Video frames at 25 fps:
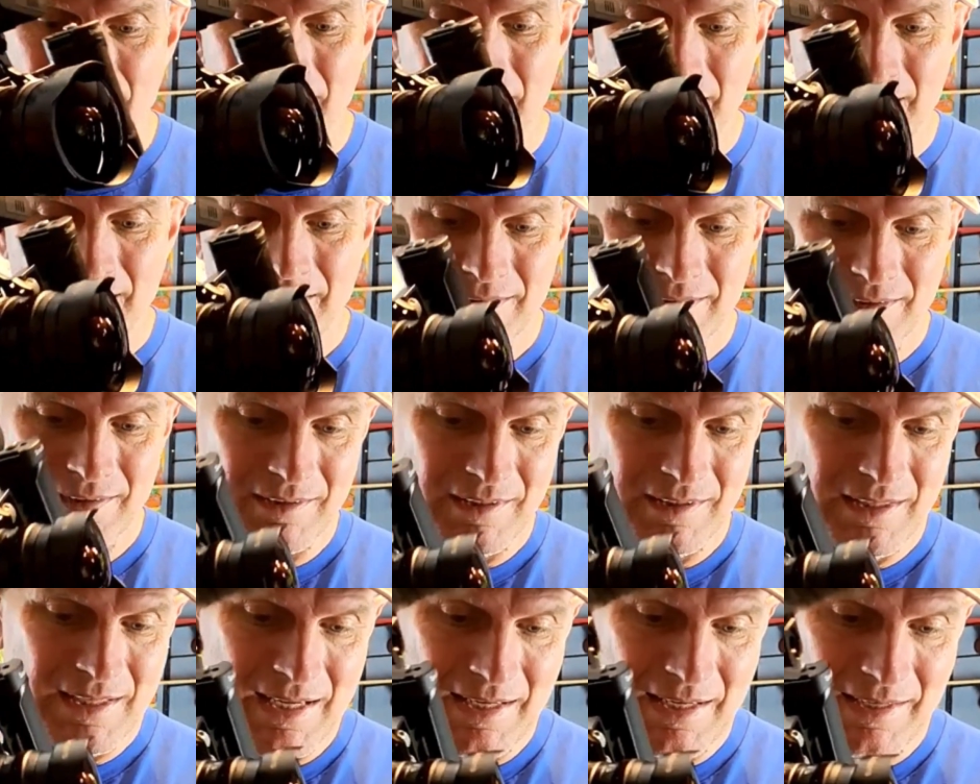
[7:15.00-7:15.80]
it's a
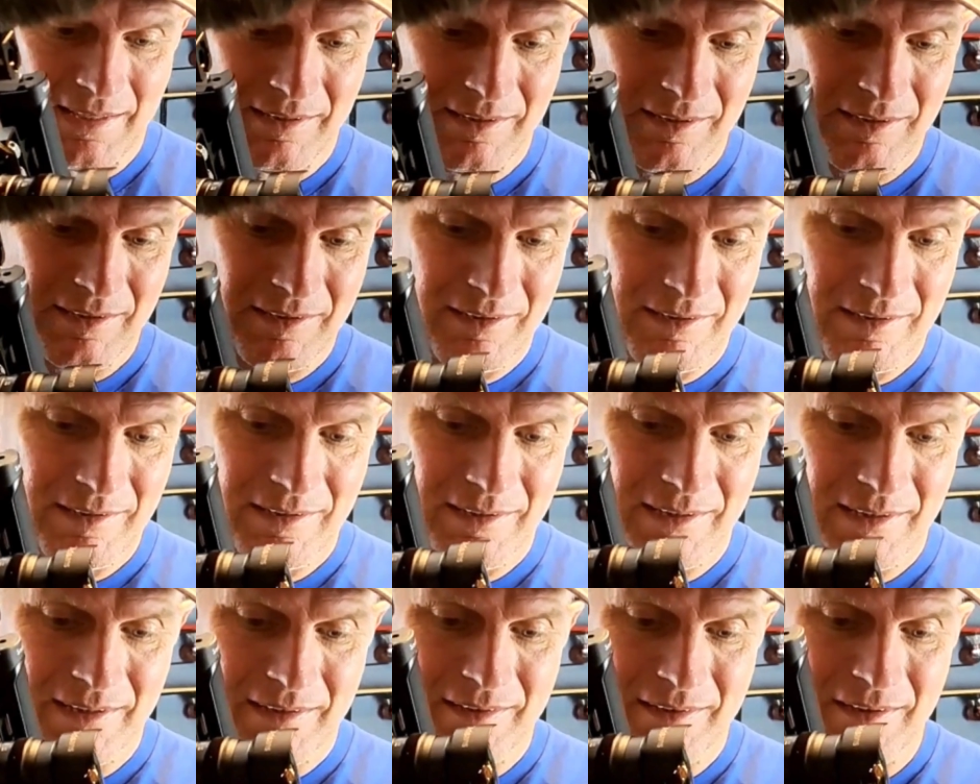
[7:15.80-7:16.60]
lot.
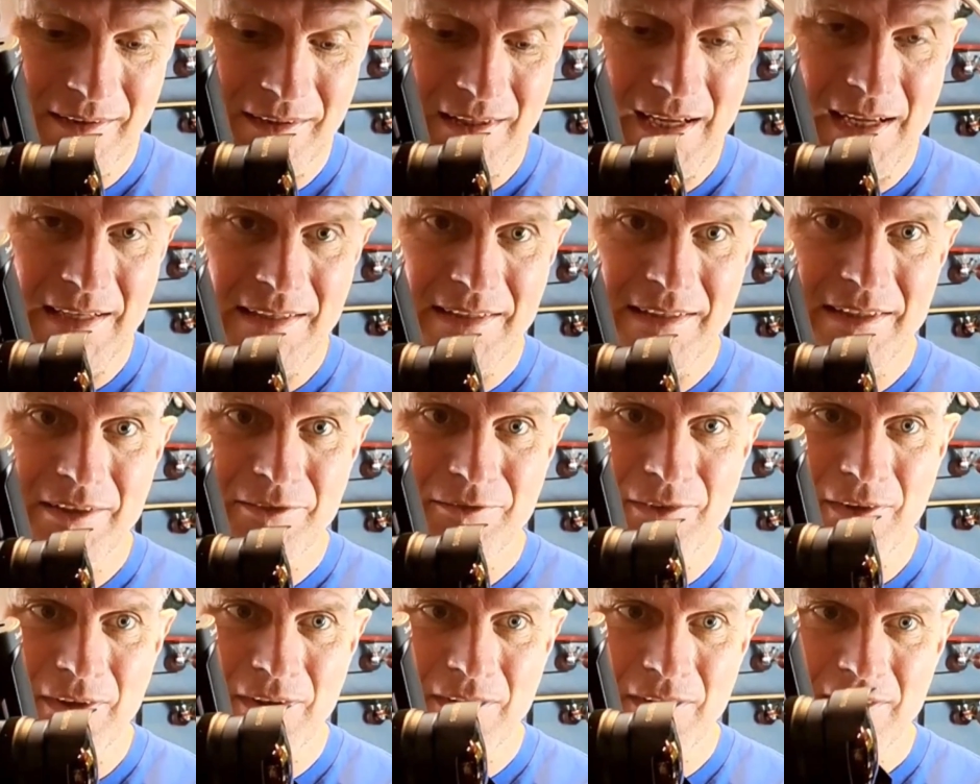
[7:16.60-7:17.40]
It's a lot
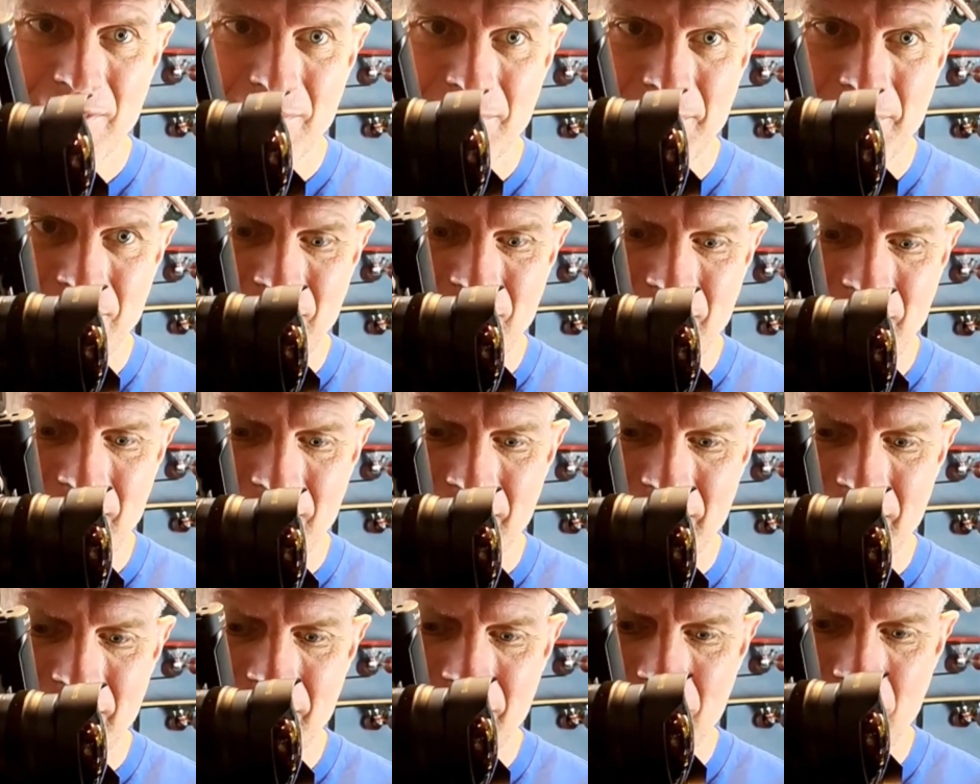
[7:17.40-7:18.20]
different. Let me see.
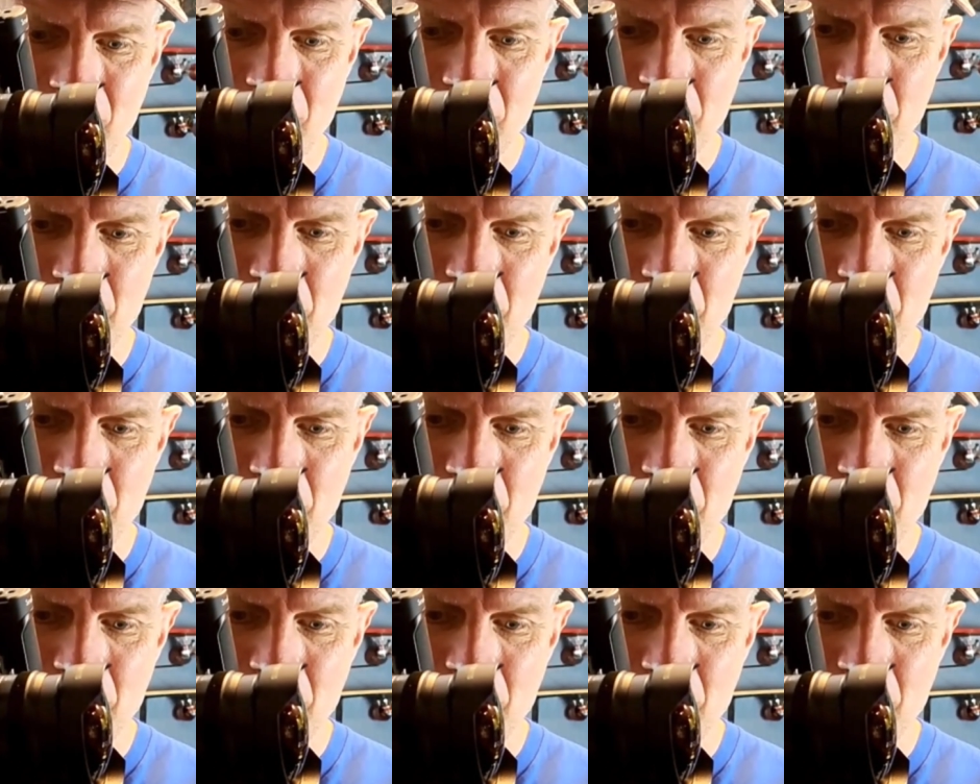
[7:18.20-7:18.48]
There you go.